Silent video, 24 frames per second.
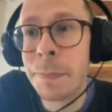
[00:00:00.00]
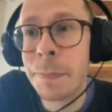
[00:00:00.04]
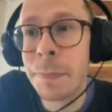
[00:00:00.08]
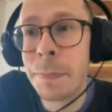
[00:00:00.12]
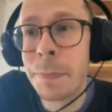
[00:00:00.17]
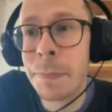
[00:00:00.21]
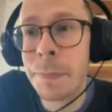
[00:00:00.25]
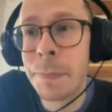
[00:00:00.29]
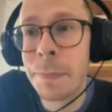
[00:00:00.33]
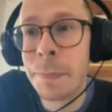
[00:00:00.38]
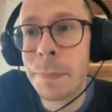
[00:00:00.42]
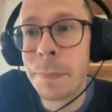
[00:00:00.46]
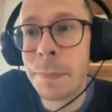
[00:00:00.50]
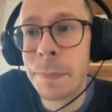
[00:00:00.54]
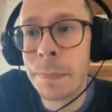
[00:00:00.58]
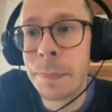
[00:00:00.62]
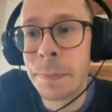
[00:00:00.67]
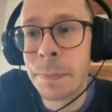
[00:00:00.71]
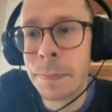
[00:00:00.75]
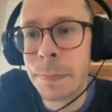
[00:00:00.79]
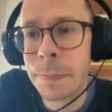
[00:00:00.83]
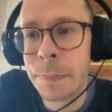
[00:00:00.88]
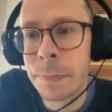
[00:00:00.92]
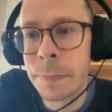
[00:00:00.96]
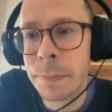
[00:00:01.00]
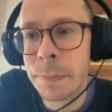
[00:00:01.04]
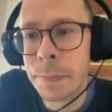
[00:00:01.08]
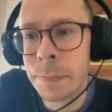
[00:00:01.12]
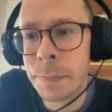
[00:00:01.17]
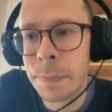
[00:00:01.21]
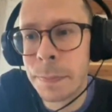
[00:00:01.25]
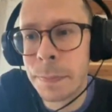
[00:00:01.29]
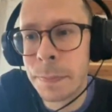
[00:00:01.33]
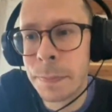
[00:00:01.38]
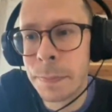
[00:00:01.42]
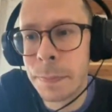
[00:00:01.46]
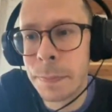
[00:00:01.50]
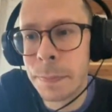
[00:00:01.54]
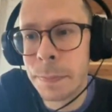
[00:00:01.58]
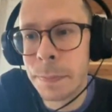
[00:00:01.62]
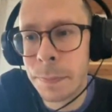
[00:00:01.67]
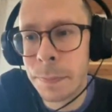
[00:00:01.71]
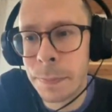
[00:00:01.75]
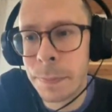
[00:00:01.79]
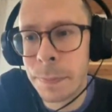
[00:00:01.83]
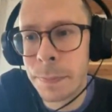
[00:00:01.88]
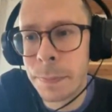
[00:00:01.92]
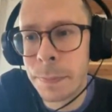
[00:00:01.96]

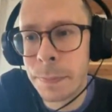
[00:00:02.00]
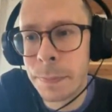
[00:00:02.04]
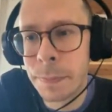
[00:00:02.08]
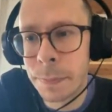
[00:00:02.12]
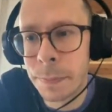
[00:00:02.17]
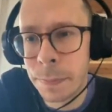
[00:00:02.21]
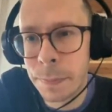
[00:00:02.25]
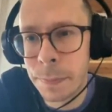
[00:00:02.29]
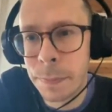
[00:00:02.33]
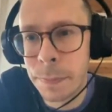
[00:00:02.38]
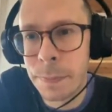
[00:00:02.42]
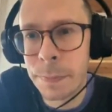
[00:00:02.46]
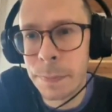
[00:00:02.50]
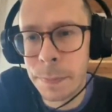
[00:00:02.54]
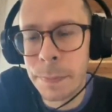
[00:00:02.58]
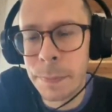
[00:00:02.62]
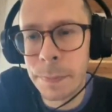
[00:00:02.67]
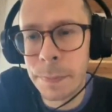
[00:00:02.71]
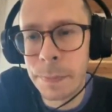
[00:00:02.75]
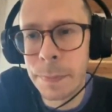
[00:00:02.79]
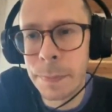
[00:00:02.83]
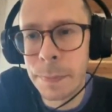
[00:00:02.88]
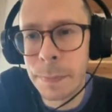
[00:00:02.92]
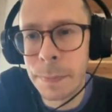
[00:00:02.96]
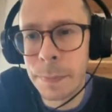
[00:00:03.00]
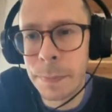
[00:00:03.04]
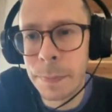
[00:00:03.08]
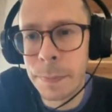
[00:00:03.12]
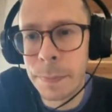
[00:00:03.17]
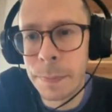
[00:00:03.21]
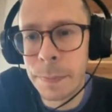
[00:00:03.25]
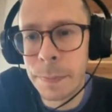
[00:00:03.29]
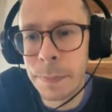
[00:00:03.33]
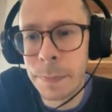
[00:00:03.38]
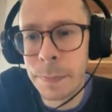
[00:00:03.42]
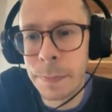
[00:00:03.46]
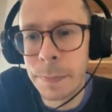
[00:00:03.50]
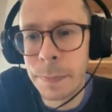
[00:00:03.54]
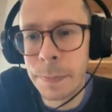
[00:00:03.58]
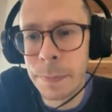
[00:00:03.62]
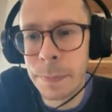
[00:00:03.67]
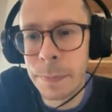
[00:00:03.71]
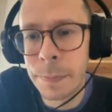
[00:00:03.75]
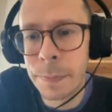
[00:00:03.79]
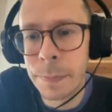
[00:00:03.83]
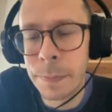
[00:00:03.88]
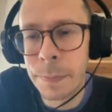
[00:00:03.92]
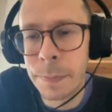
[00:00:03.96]

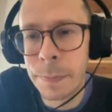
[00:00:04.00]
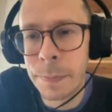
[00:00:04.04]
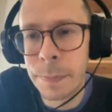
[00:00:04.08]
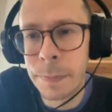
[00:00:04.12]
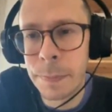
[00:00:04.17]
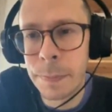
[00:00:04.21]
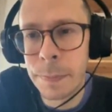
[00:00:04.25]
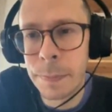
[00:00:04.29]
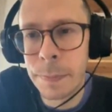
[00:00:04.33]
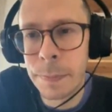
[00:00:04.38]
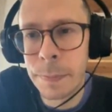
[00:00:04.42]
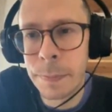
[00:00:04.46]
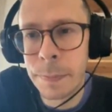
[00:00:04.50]
(no one is talking)